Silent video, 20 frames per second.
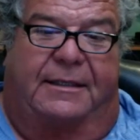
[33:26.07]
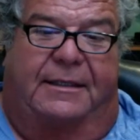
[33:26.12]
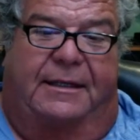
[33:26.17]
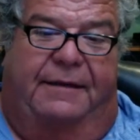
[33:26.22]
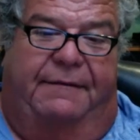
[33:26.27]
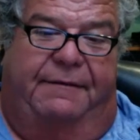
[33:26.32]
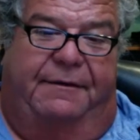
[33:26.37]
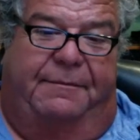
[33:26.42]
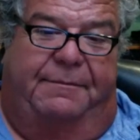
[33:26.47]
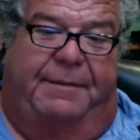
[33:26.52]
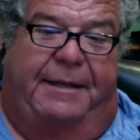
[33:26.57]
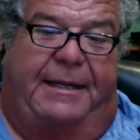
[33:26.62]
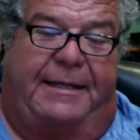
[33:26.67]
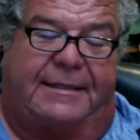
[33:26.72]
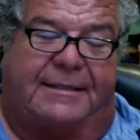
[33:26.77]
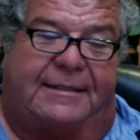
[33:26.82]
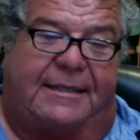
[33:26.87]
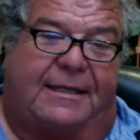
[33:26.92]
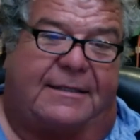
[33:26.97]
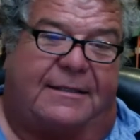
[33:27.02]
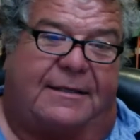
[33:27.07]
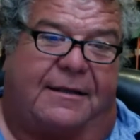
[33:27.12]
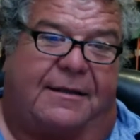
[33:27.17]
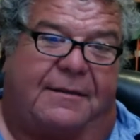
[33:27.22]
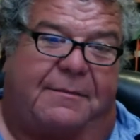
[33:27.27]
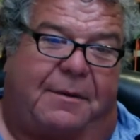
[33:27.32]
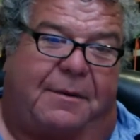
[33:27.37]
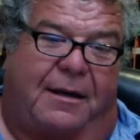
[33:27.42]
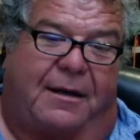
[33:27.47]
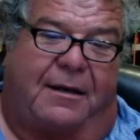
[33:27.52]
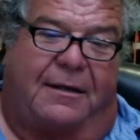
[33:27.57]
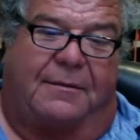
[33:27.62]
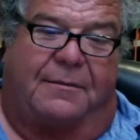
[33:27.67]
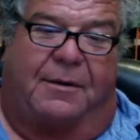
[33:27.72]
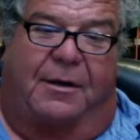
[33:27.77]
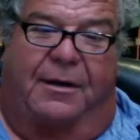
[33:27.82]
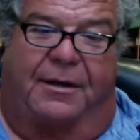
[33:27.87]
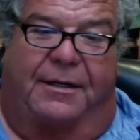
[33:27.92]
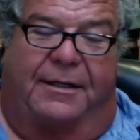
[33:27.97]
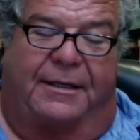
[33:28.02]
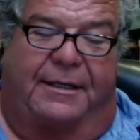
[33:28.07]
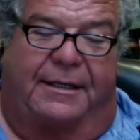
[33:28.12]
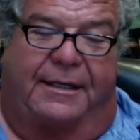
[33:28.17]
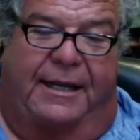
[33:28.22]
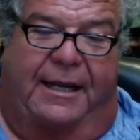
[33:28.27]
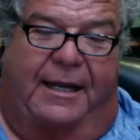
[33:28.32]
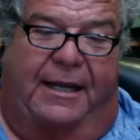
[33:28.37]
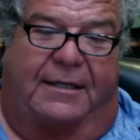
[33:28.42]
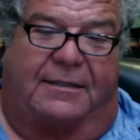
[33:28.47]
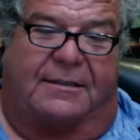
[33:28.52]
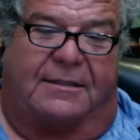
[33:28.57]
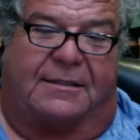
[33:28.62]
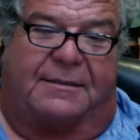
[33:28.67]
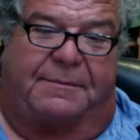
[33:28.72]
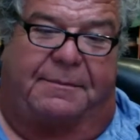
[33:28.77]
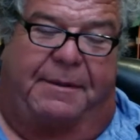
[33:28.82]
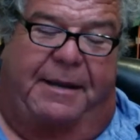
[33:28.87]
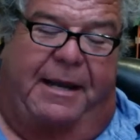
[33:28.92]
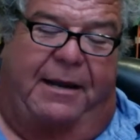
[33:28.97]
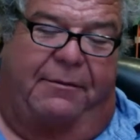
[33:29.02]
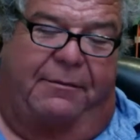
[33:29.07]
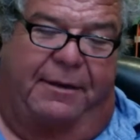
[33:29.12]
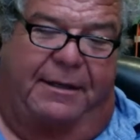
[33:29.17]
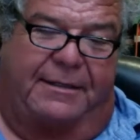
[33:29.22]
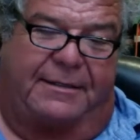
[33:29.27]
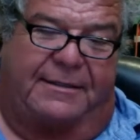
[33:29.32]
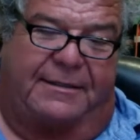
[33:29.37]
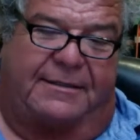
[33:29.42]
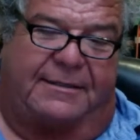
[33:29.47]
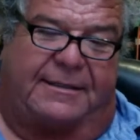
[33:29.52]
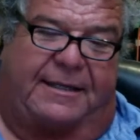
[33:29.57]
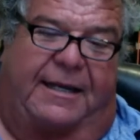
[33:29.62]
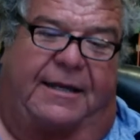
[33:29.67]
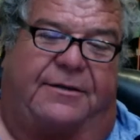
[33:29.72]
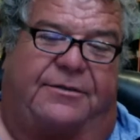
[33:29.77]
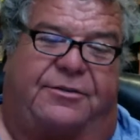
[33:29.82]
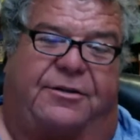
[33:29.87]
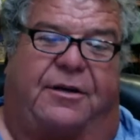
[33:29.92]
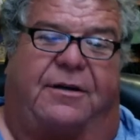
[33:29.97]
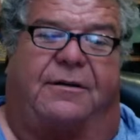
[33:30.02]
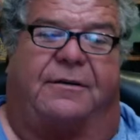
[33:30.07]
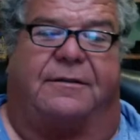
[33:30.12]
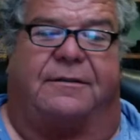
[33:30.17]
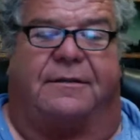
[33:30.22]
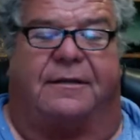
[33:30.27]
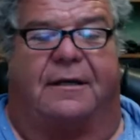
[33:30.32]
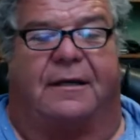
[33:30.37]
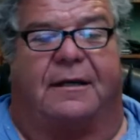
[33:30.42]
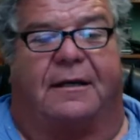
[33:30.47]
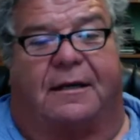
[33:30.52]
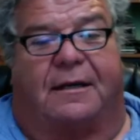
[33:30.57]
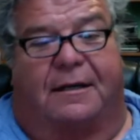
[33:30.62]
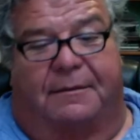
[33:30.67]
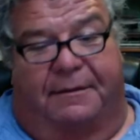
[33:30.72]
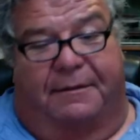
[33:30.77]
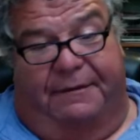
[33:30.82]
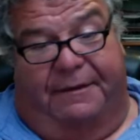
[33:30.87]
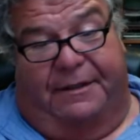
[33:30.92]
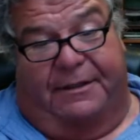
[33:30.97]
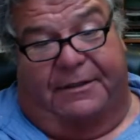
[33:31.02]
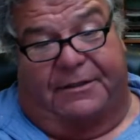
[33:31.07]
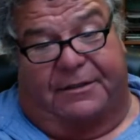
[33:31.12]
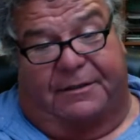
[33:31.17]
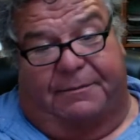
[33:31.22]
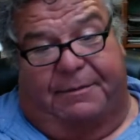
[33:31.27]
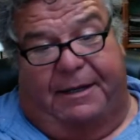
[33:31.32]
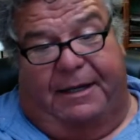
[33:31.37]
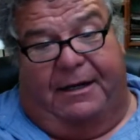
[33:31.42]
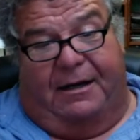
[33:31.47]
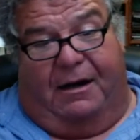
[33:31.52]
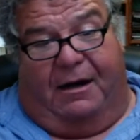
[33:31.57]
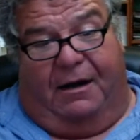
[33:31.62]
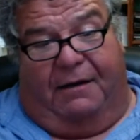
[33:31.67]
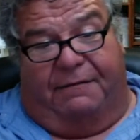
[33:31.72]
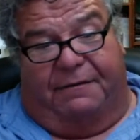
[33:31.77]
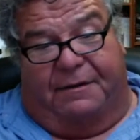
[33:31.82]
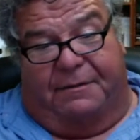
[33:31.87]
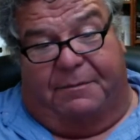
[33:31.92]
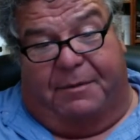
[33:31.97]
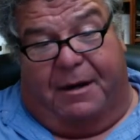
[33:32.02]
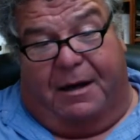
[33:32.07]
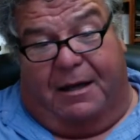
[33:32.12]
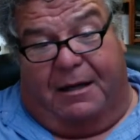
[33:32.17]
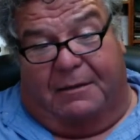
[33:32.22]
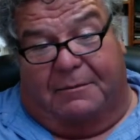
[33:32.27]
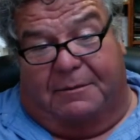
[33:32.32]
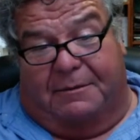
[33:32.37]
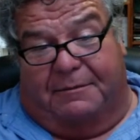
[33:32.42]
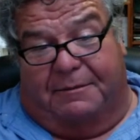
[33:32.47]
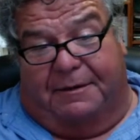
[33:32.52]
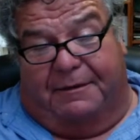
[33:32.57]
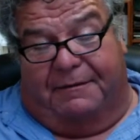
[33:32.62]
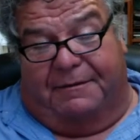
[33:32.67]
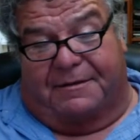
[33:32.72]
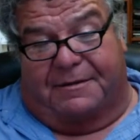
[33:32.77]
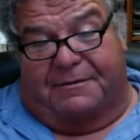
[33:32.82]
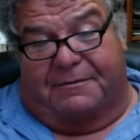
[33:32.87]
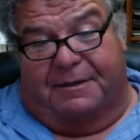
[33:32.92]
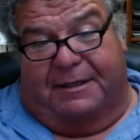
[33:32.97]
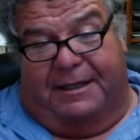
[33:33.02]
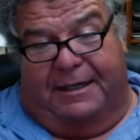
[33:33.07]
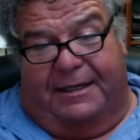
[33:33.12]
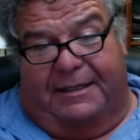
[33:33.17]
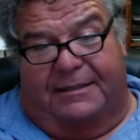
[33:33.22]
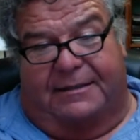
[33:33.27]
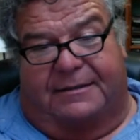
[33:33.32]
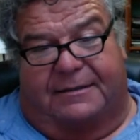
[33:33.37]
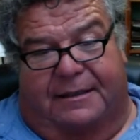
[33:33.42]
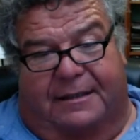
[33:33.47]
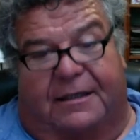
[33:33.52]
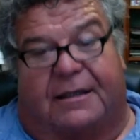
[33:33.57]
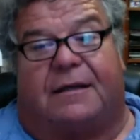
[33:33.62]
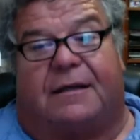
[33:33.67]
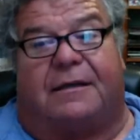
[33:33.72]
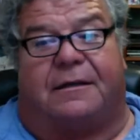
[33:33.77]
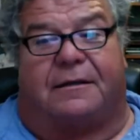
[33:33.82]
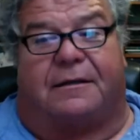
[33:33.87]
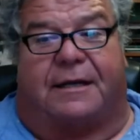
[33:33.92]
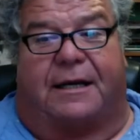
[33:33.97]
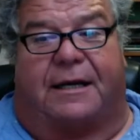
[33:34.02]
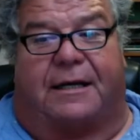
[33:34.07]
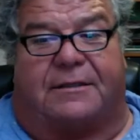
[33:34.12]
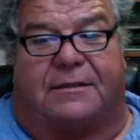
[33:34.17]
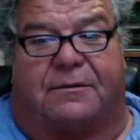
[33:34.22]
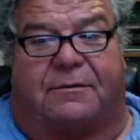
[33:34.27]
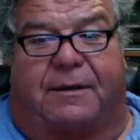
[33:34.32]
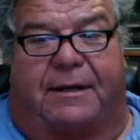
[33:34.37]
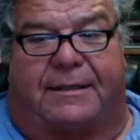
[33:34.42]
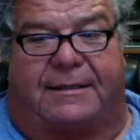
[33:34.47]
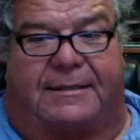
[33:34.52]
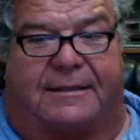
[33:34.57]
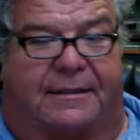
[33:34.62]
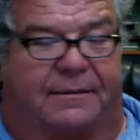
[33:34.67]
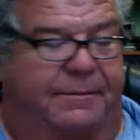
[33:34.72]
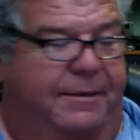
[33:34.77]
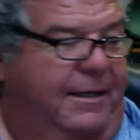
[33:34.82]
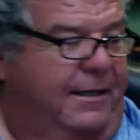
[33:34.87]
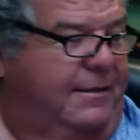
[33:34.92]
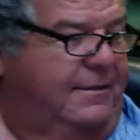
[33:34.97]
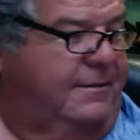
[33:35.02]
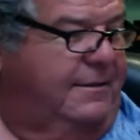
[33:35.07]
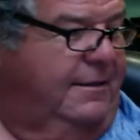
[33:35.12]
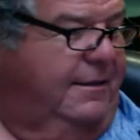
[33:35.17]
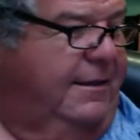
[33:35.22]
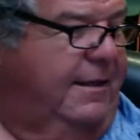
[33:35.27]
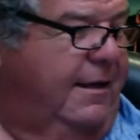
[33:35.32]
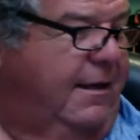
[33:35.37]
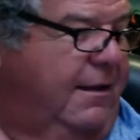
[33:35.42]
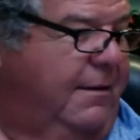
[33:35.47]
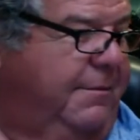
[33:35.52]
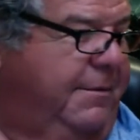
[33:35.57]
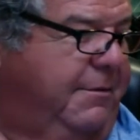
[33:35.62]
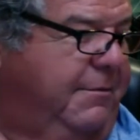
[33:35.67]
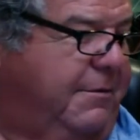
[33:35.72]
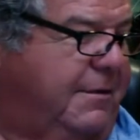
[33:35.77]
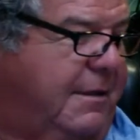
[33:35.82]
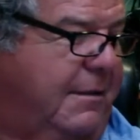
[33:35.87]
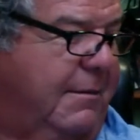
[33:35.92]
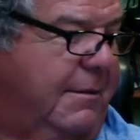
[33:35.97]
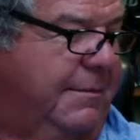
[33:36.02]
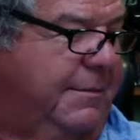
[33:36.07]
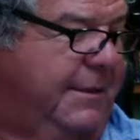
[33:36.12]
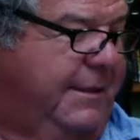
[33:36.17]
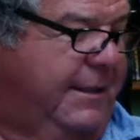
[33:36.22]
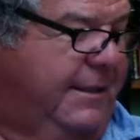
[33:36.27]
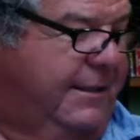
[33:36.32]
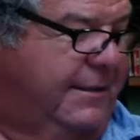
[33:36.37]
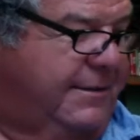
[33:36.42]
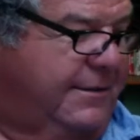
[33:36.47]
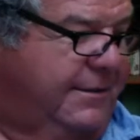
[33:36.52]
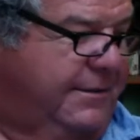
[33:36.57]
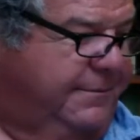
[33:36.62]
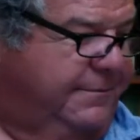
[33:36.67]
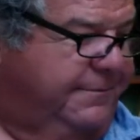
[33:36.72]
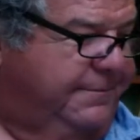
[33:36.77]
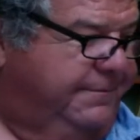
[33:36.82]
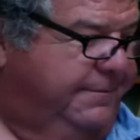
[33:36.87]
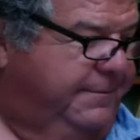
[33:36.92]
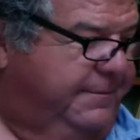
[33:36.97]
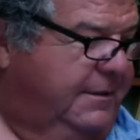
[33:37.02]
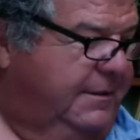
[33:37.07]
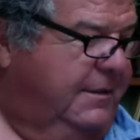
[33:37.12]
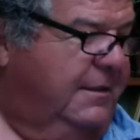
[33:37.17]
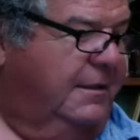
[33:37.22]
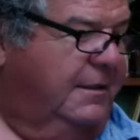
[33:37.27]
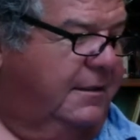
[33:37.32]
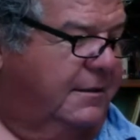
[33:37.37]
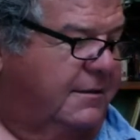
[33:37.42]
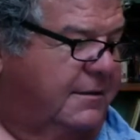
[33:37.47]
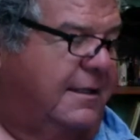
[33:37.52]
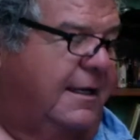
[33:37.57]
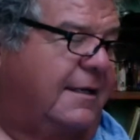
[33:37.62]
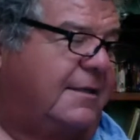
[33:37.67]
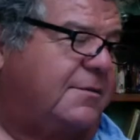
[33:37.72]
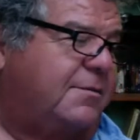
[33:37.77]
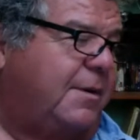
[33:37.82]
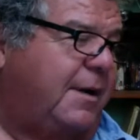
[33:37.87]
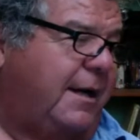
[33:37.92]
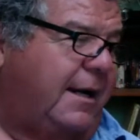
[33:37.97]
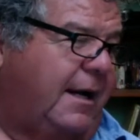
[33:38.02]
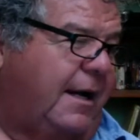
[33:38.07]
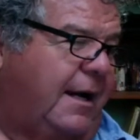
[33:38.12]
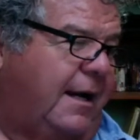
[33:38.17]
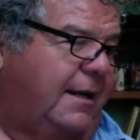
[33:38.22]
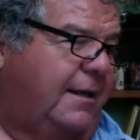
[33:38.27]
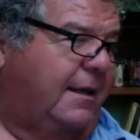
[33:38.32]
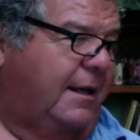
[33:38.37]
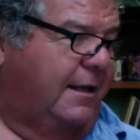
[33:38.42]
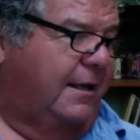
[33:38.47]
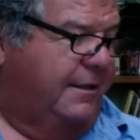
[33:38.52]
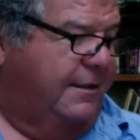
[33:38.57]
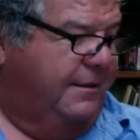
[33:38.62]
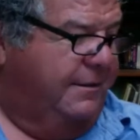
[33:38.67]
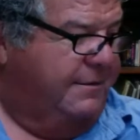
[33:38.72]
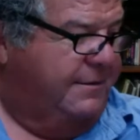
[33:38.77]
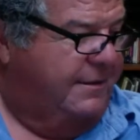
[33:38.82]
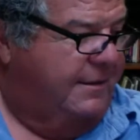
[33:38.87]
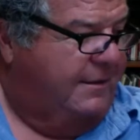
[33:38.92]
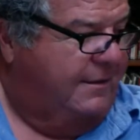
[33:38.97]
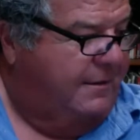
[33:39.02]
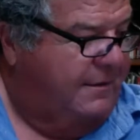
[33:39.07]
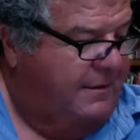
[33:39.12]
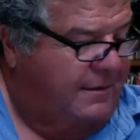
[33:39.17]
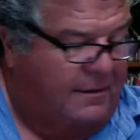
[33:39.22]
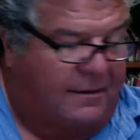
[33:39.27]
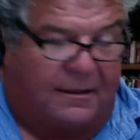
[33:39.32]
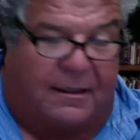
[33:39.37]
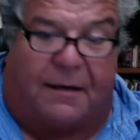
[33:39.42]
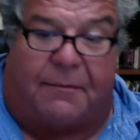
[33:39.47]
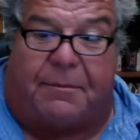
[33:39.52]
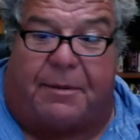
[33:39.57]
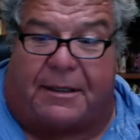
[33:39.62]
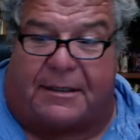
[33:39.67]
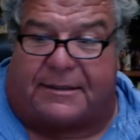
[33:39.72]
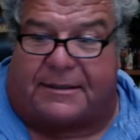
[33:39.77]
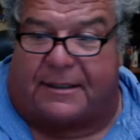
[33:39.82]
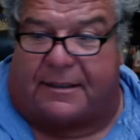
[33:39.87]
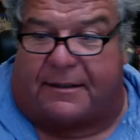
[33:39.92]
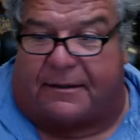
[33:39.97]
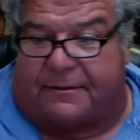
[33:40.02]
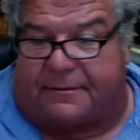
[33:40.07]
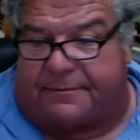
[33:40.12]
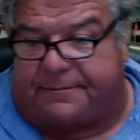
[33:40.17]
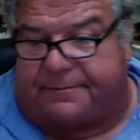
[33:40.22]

If your bait stays on the bottom, all you're going to catch is bat rays and sand sharks. If you get your bait off the bottom above the squid eggs, you'll catch a white sea bass, and the halibut will come up and eat it too. That's why I like using a bucktail.